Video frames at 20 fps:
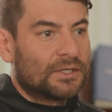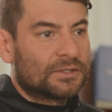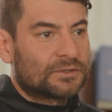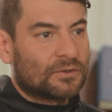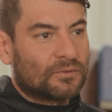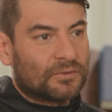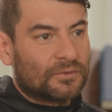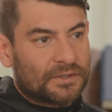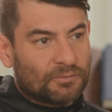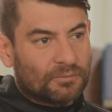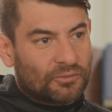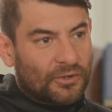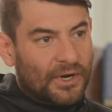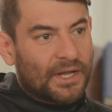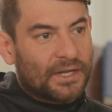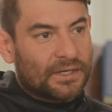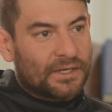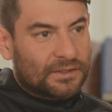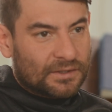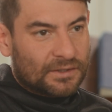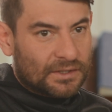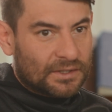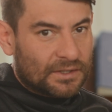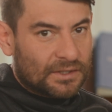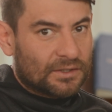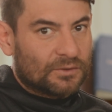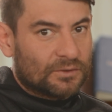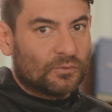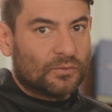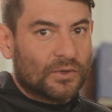So with the brain,
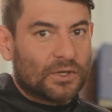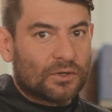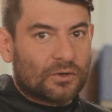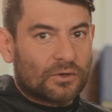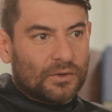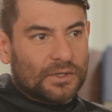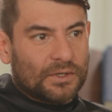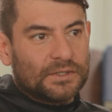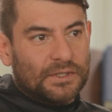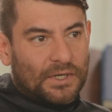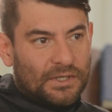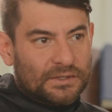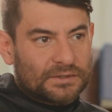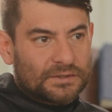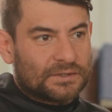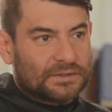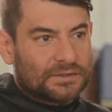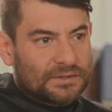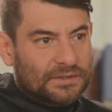will go to dust.